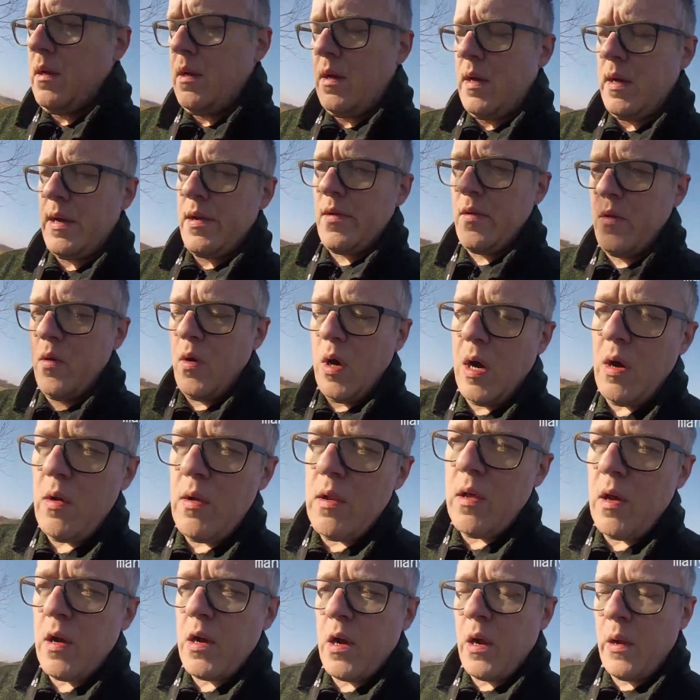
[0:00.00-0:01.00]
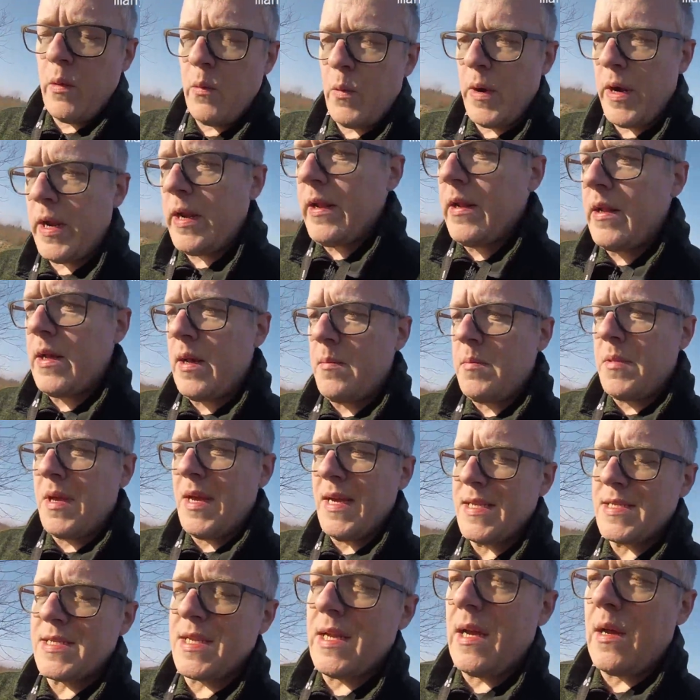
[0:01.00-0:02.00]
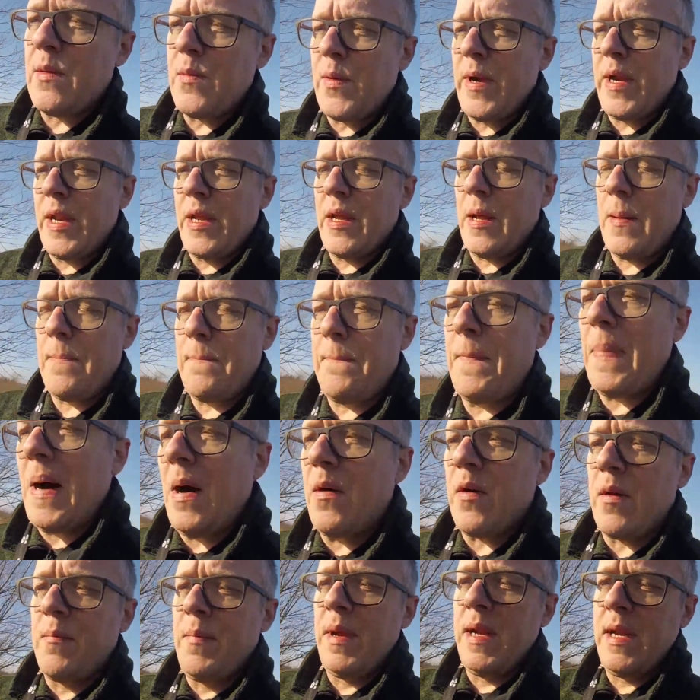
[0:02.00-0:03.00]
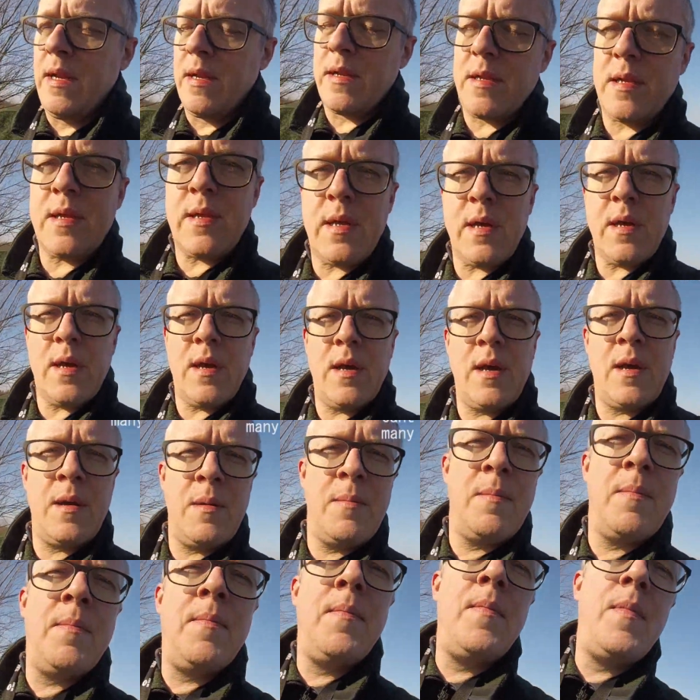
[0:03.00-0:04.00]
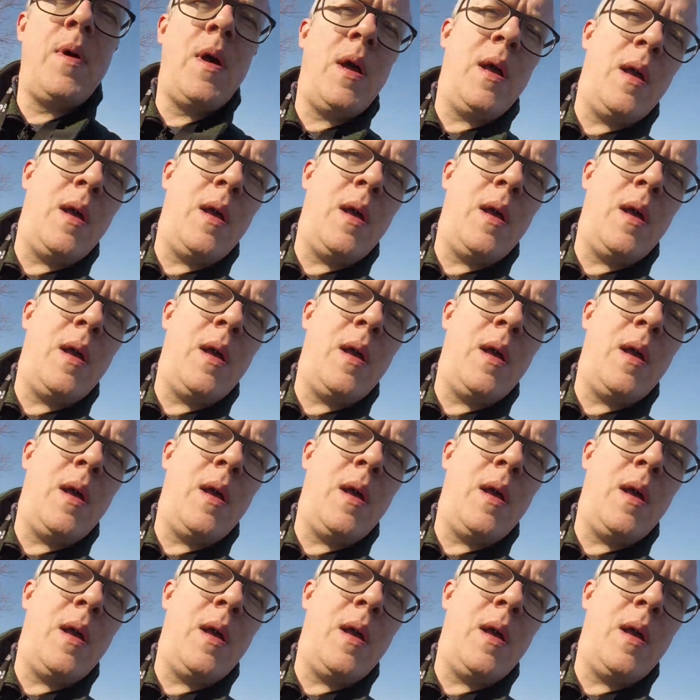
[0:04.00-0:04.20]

I don't know how long I waited. I'm guessing I waited about a minute, um,